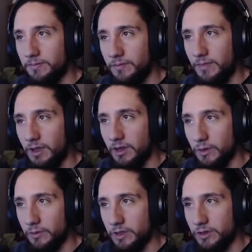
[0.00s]
another
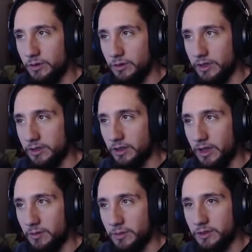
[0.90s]
v2 that's
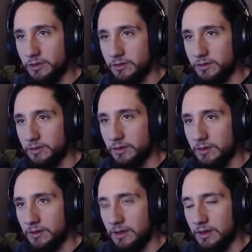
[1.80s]
clamped,
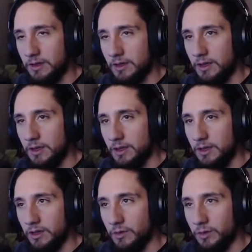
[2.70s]

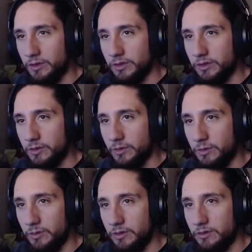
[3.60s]
and then we would just
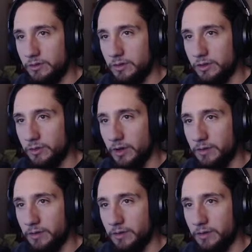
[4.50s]
do this, right?